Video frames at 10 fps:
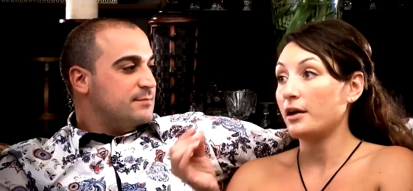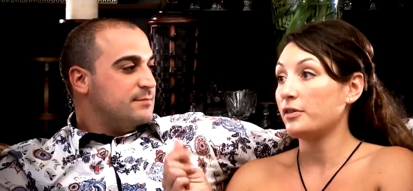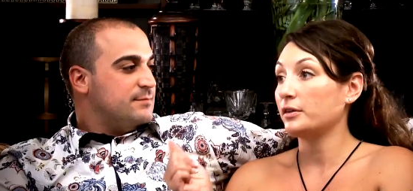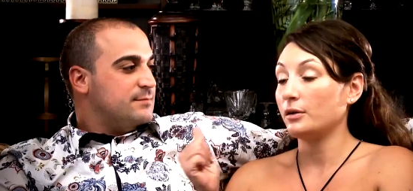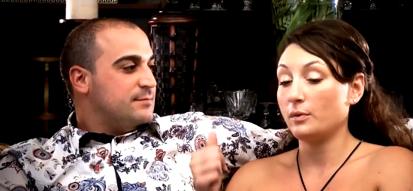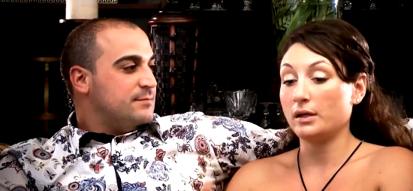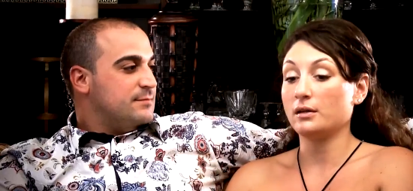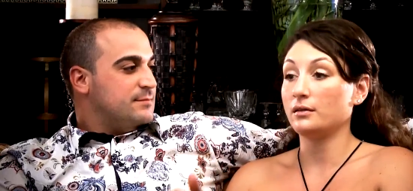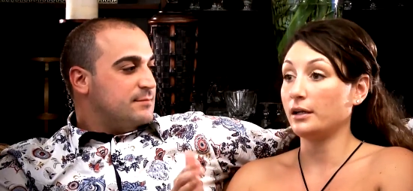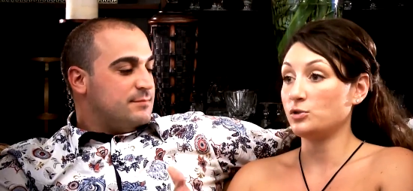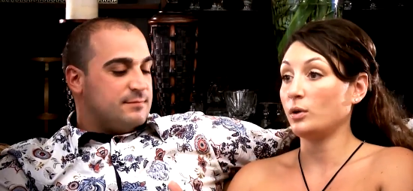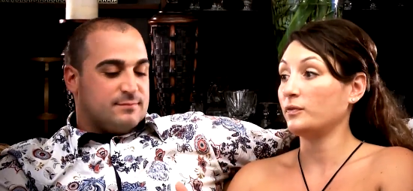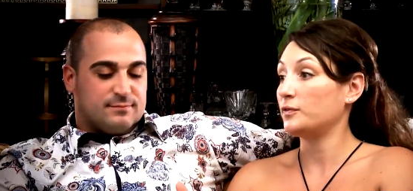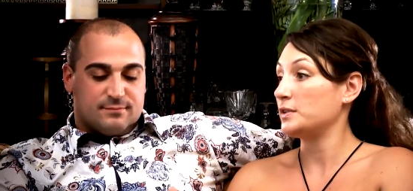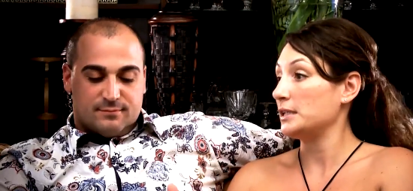Speaker 1: I thought that we could like
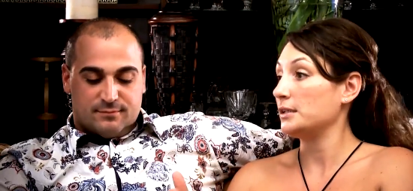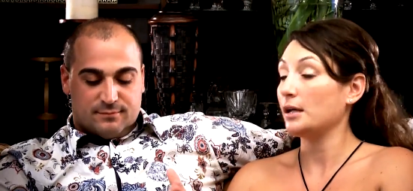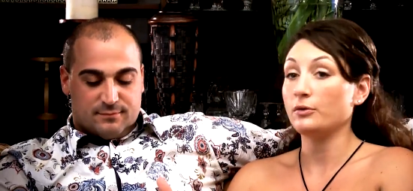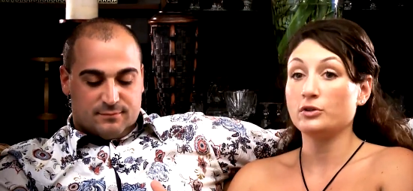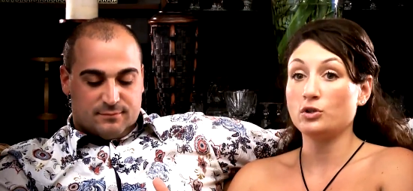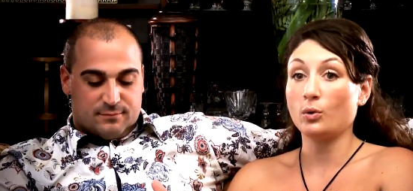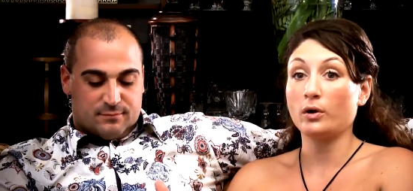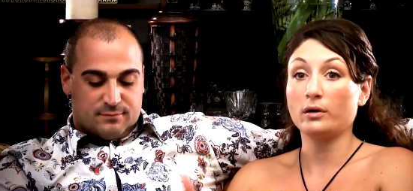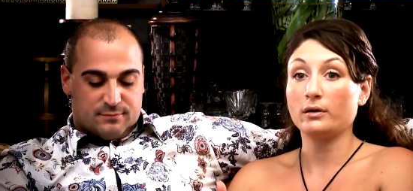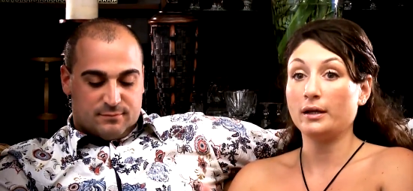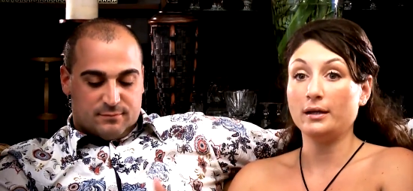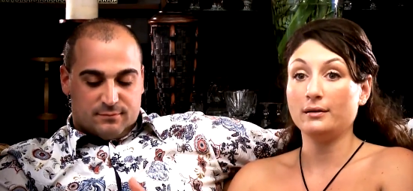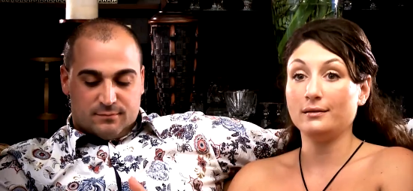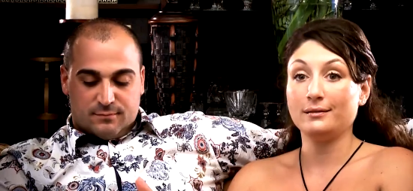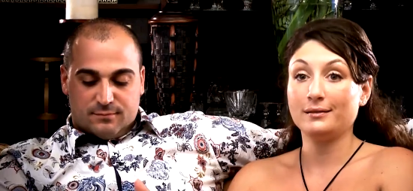12:15 out the door,
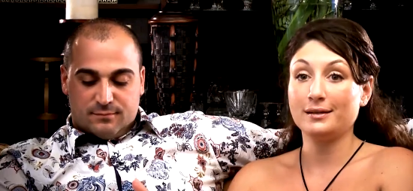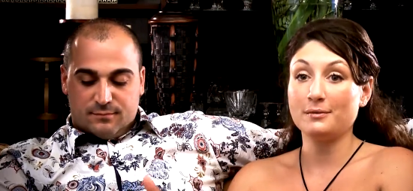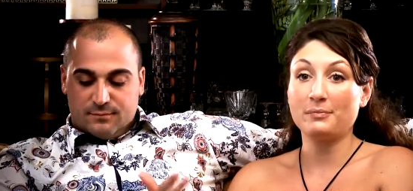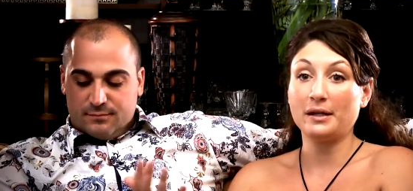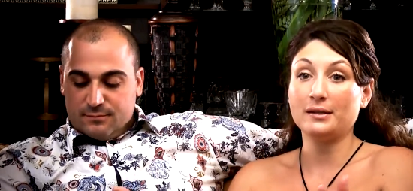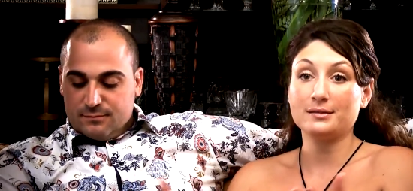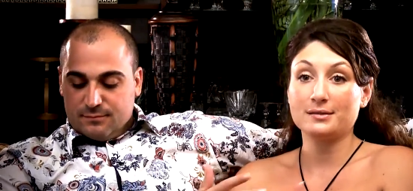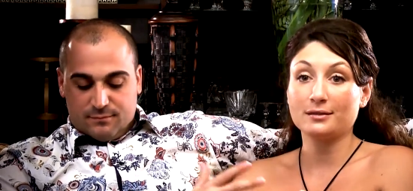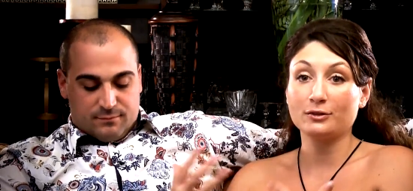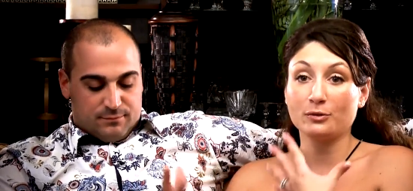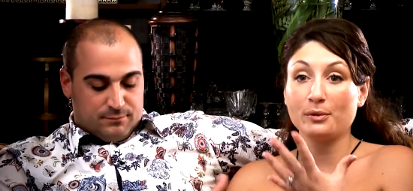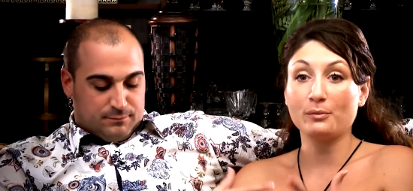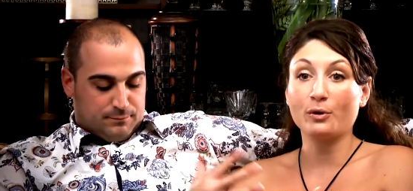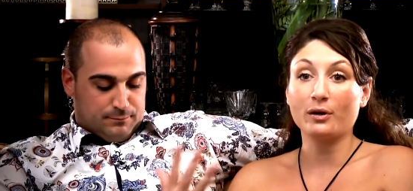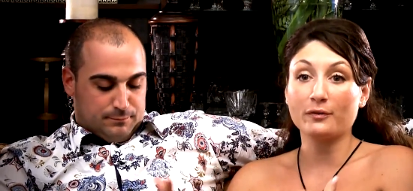and but it's a little bit
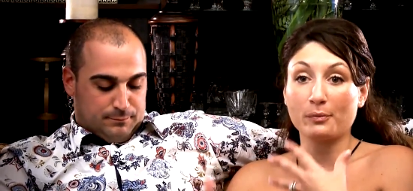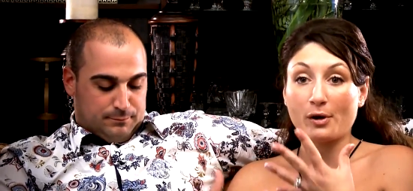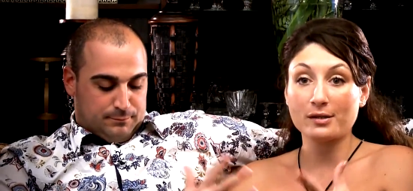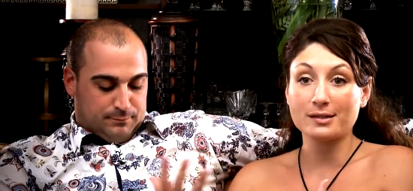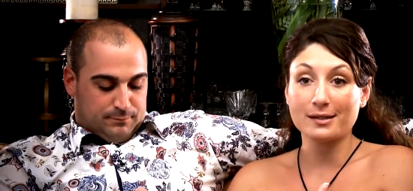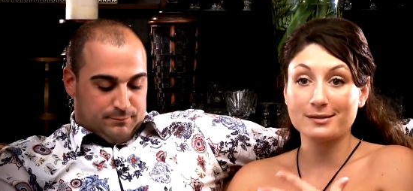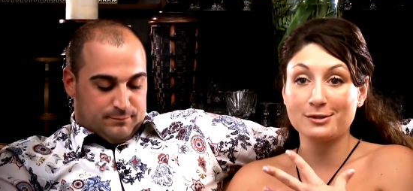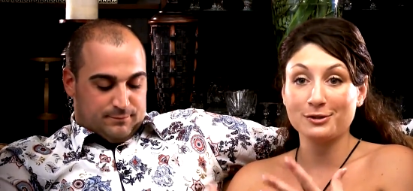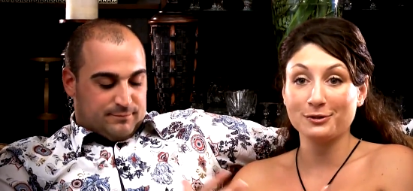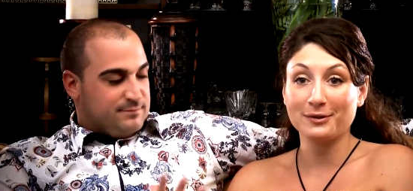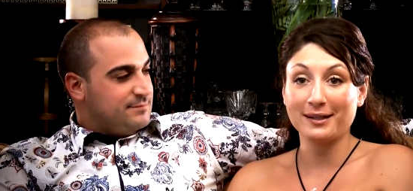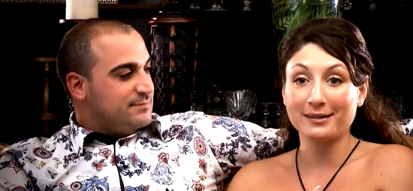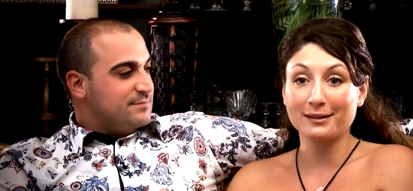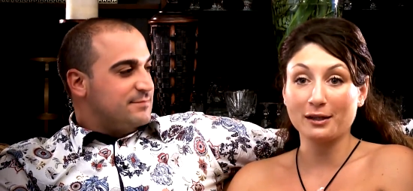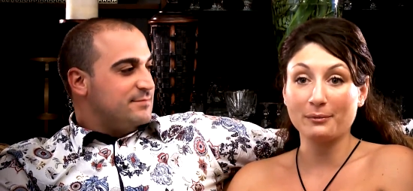more of a process to get
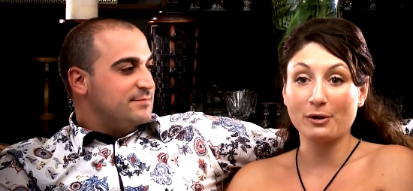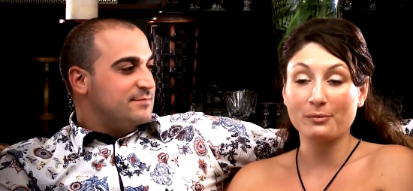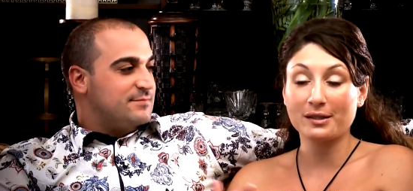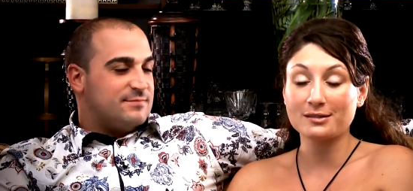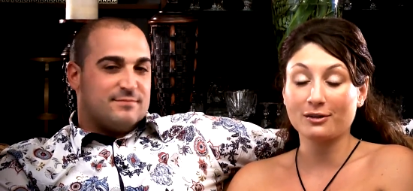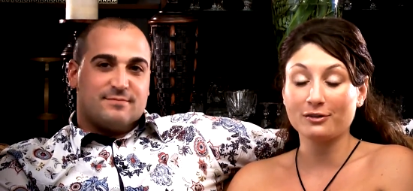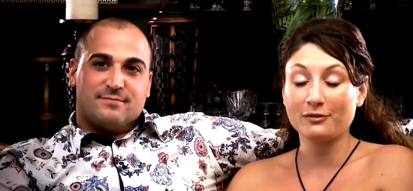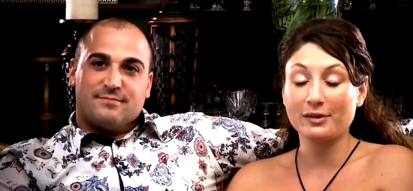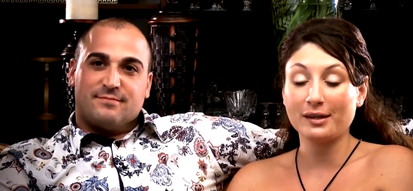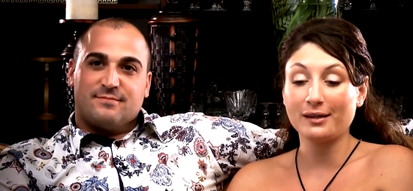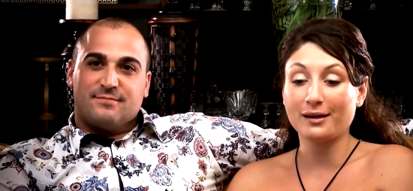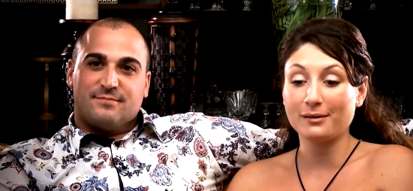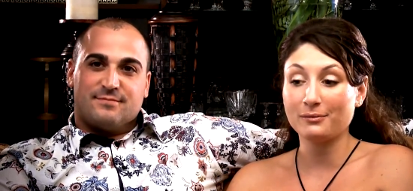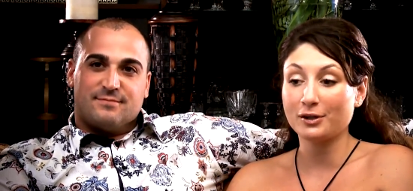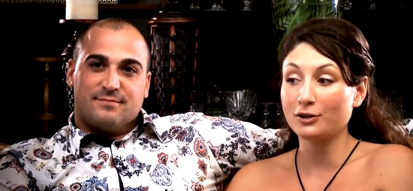in the limo because all of the um, the